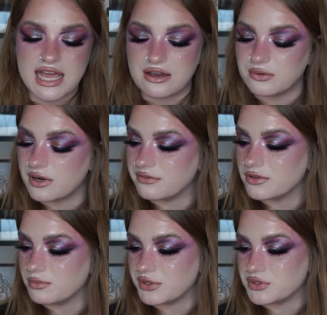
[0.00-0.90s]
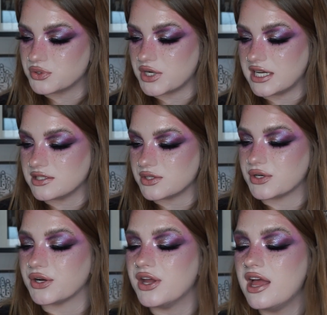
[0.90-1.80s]
out of the
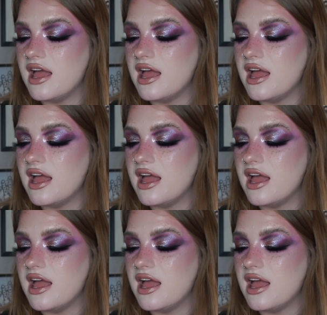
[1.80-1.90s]
moisturizer